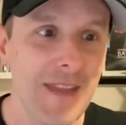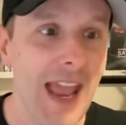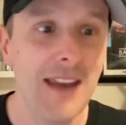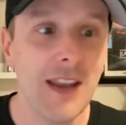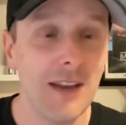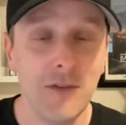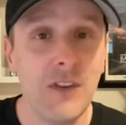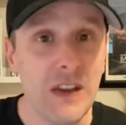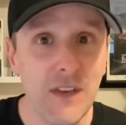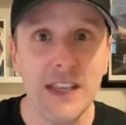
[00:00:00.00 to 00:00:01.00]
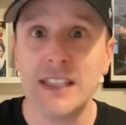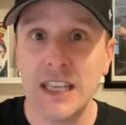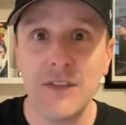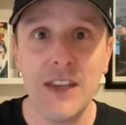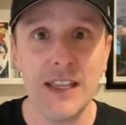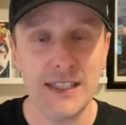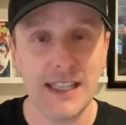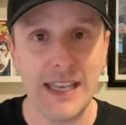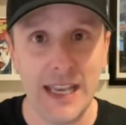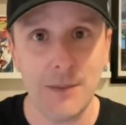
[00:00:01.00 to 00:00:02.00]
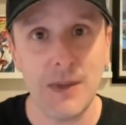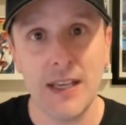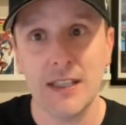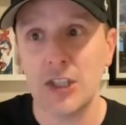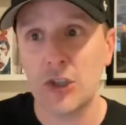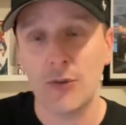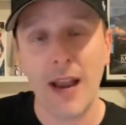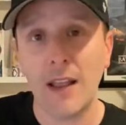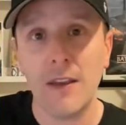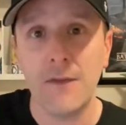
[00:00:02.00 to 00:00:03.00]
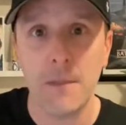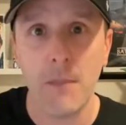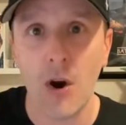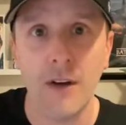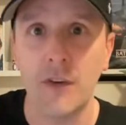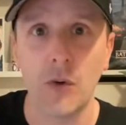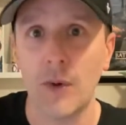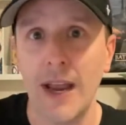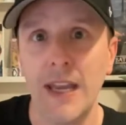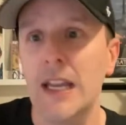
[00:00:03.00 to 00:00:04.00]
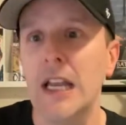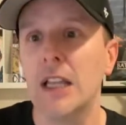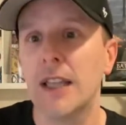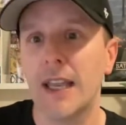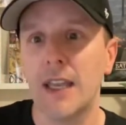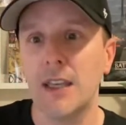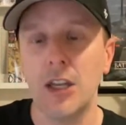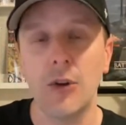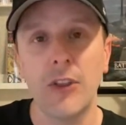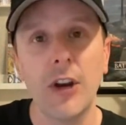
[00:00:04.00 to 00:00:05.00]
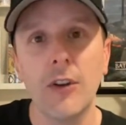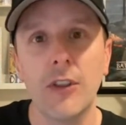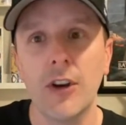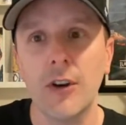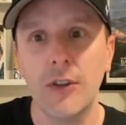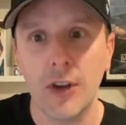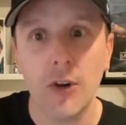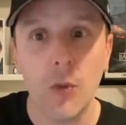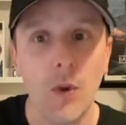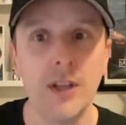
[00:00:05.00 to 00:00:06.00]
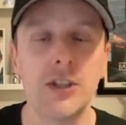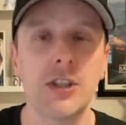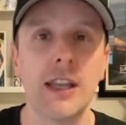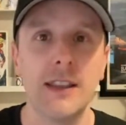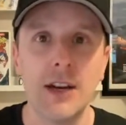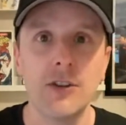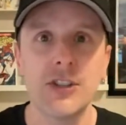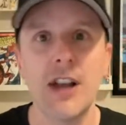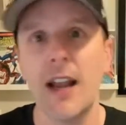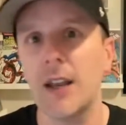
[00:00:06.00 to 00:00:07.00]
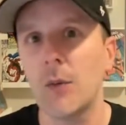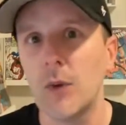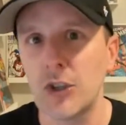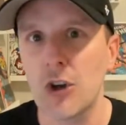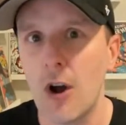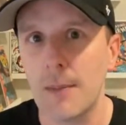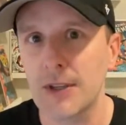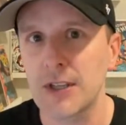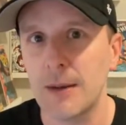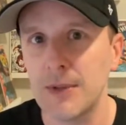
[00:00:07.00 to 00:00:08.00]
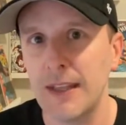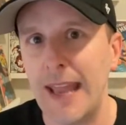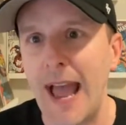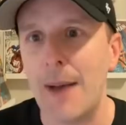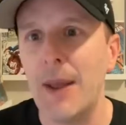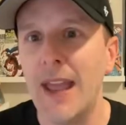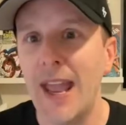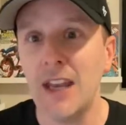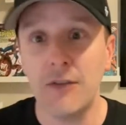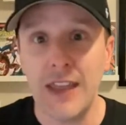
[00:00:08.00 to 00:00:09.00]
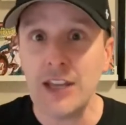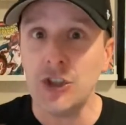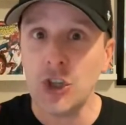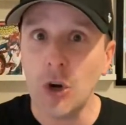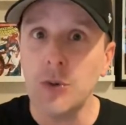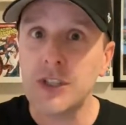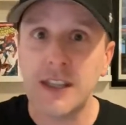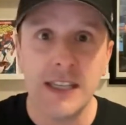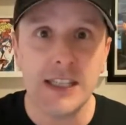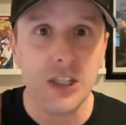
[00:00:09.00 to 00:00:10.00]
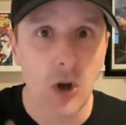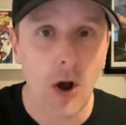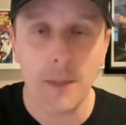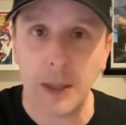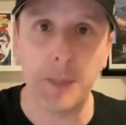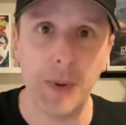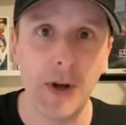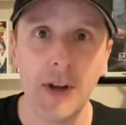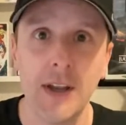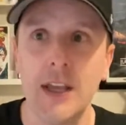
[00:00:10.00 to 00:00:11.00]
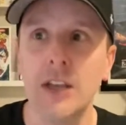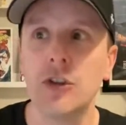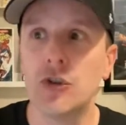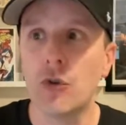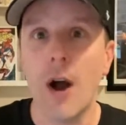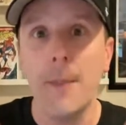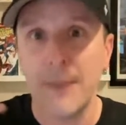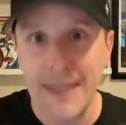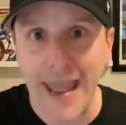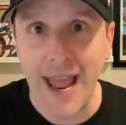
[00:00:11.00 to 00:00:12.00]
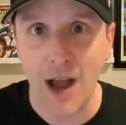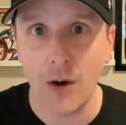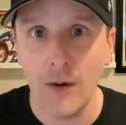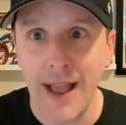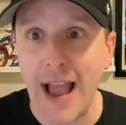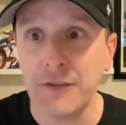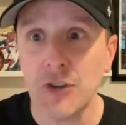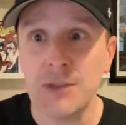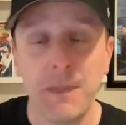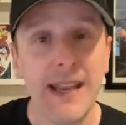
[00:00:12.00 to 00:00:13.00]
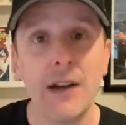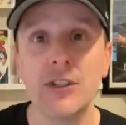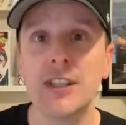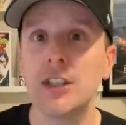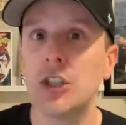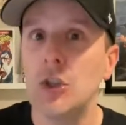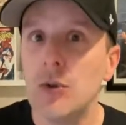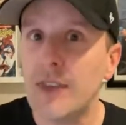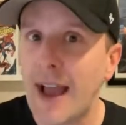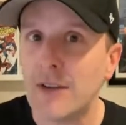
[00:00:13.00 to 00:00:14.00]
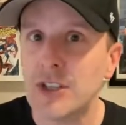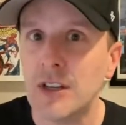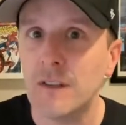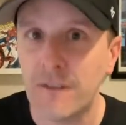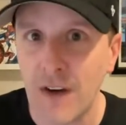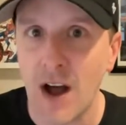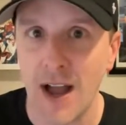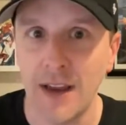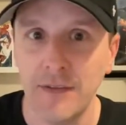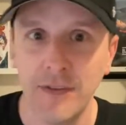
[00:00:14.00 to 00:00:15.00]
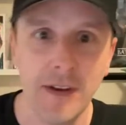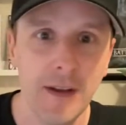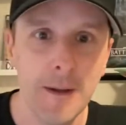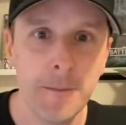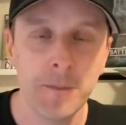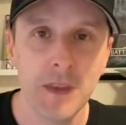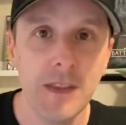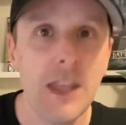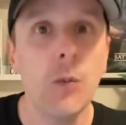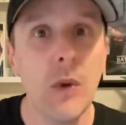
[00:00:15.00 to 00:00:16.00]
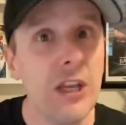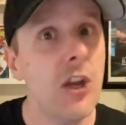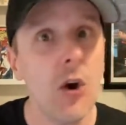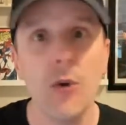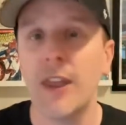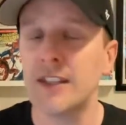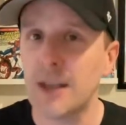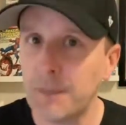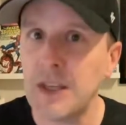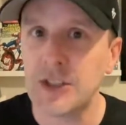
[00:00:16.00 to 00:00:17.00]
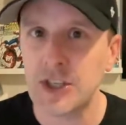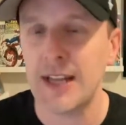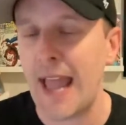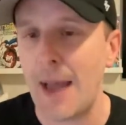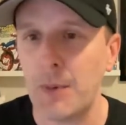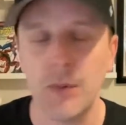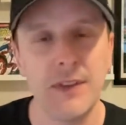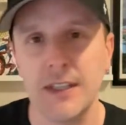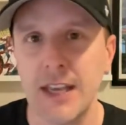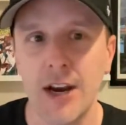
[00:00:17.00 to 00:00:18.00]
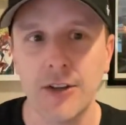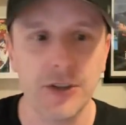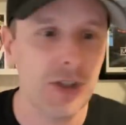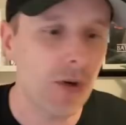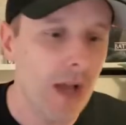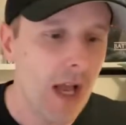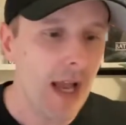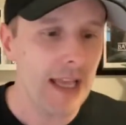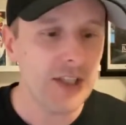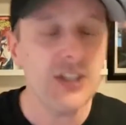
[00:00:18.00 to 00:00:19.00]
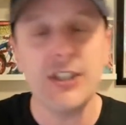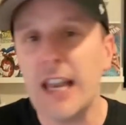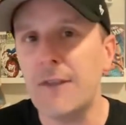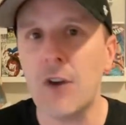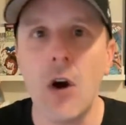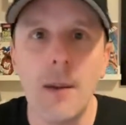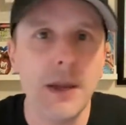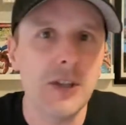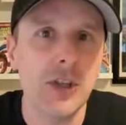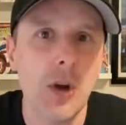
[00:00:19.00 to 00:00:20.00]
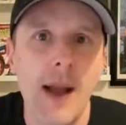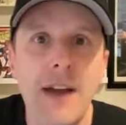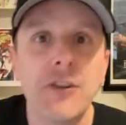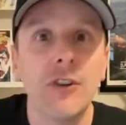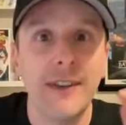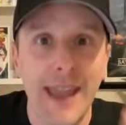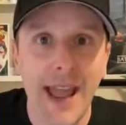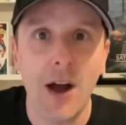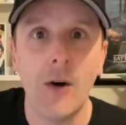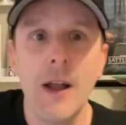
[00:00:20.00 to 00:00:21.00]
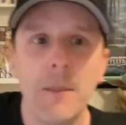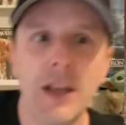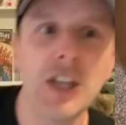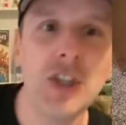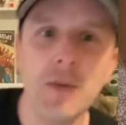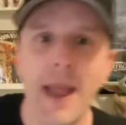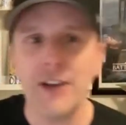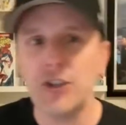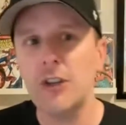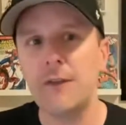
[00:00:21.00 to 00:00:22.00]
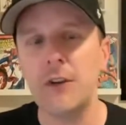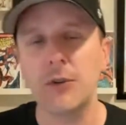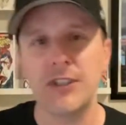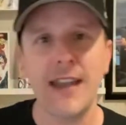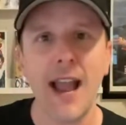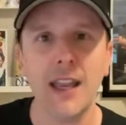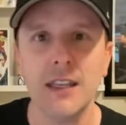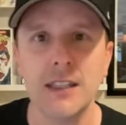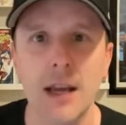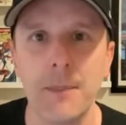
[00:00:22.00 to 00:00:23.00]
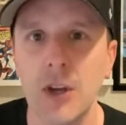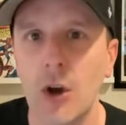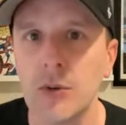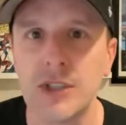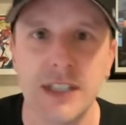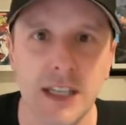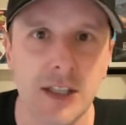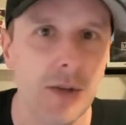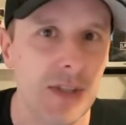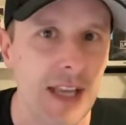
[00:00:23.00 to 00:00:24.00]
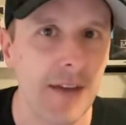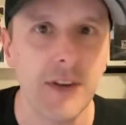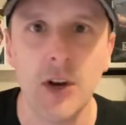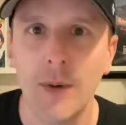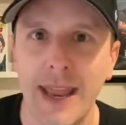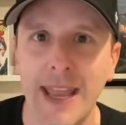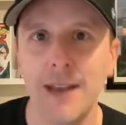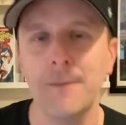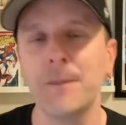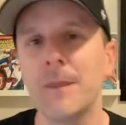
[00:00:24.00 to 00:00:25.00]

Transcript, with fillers: And and VeVe is giving us the hint because it's directly from Marvel, right? Like and you know, they're they're they're the ones like they're deciding which comics come to the app. And if they chose this comic book to drop now after been out since 2005, then we know that something is going to happen with these characters. So it's a safe comic to go after now. But could you imagine if you were stacking these up in 06, 07, 08?